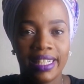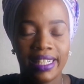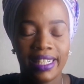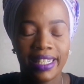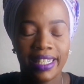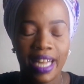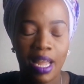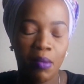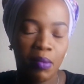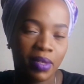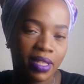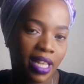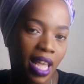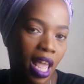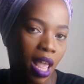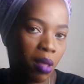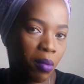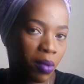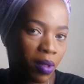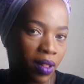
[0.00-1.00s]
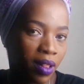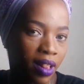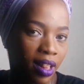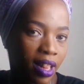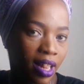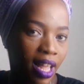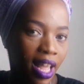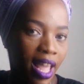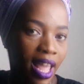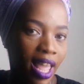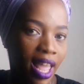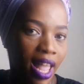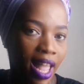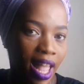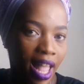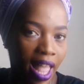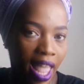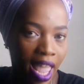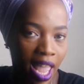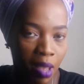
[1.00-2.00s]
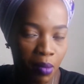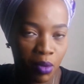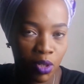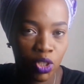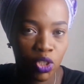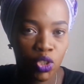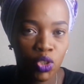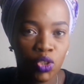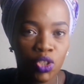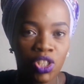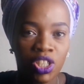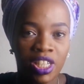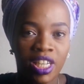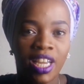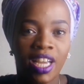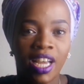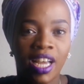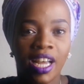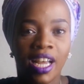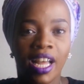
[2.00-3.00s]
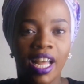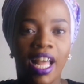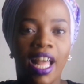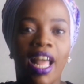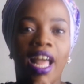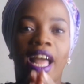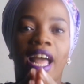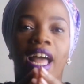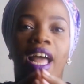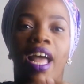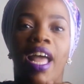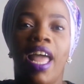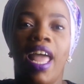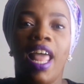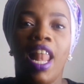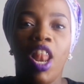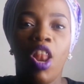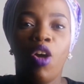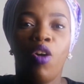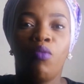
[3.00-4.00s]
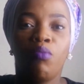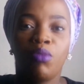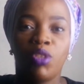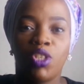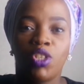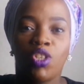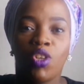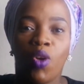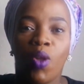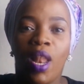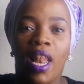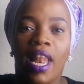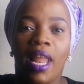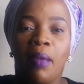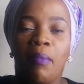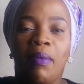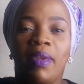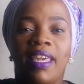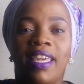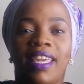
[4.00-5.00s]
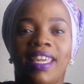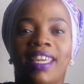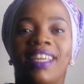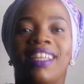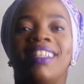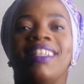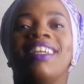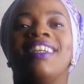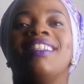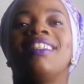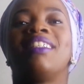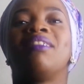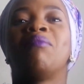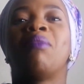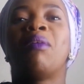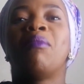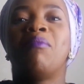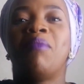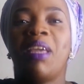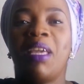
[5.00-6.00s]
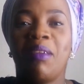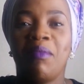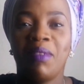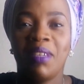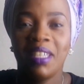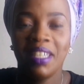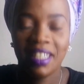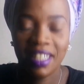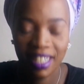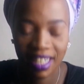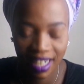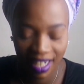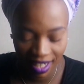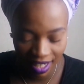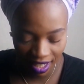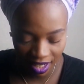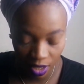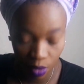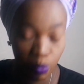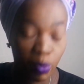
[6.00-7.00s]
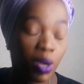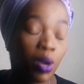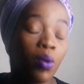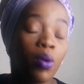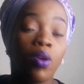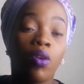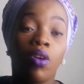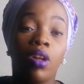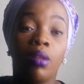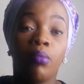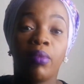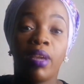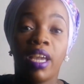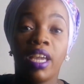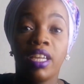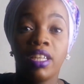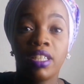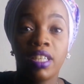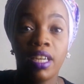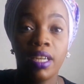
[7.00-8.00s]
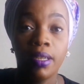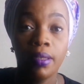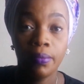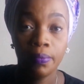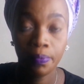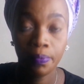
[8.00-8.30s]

His name is Abel Junior Elom Solebi. That's my baby, but we call him AJ.